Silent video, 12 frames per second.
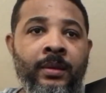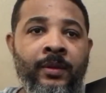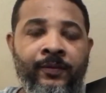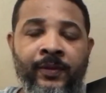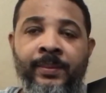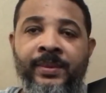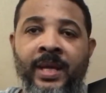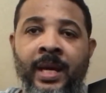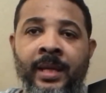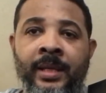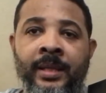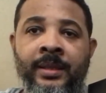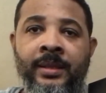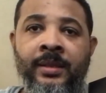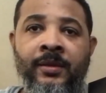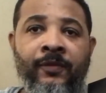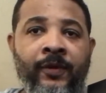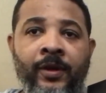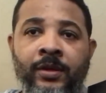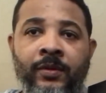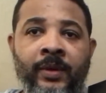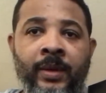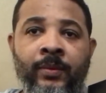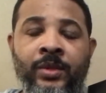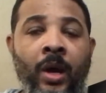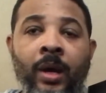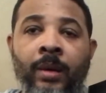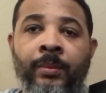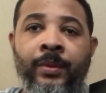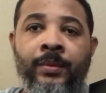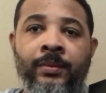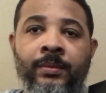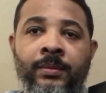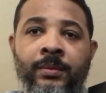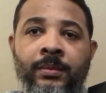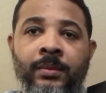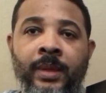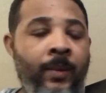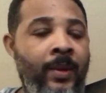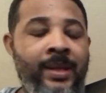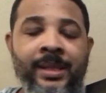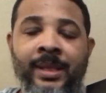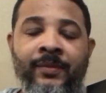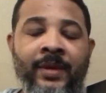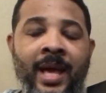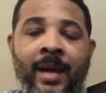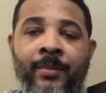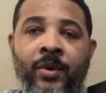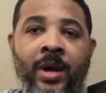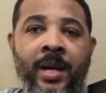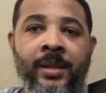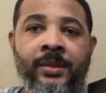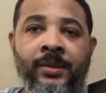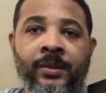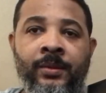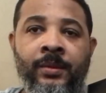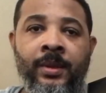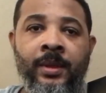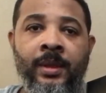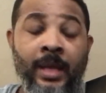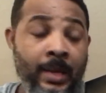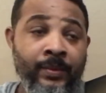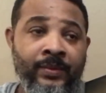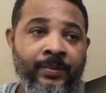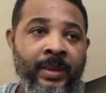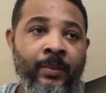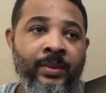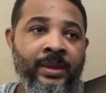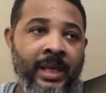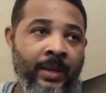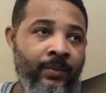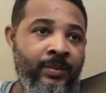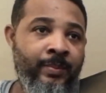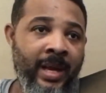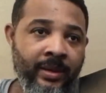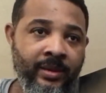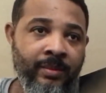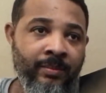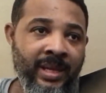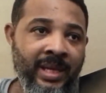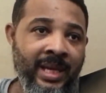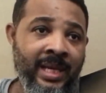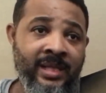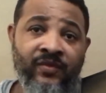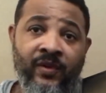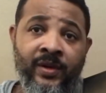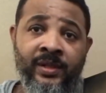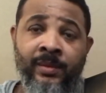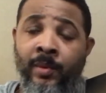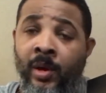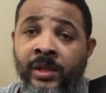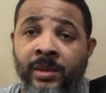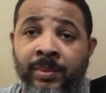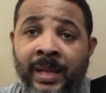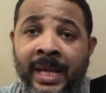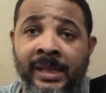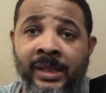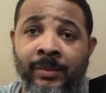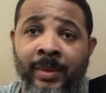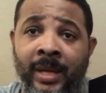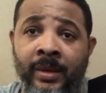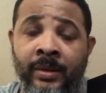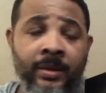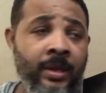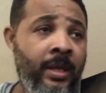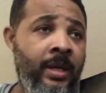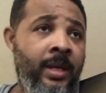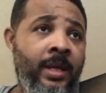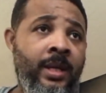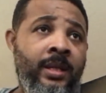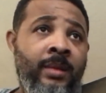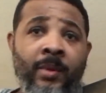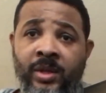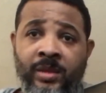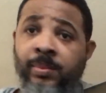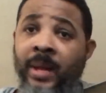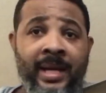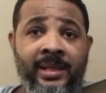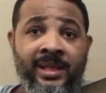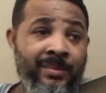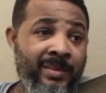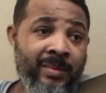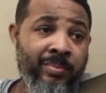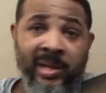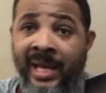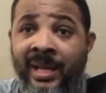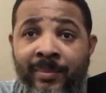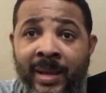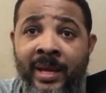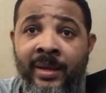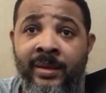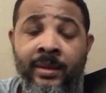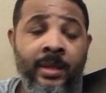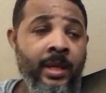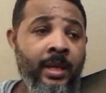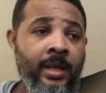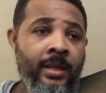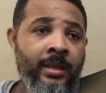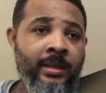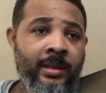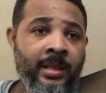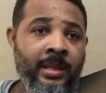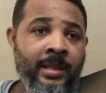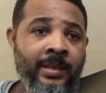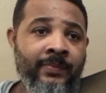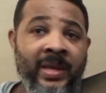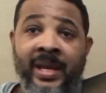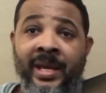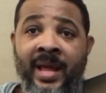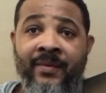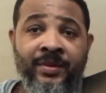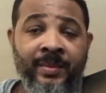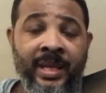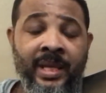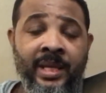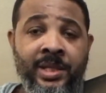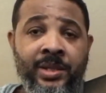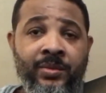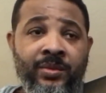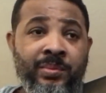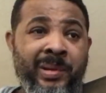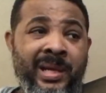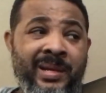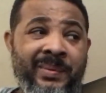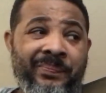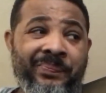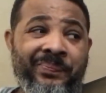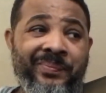the flip side is your failure rate was horrible. It wasn't a reliable console. It was better to me as far as the multiplats looked better. The multiplats to me played better. They didn't have as many issues, but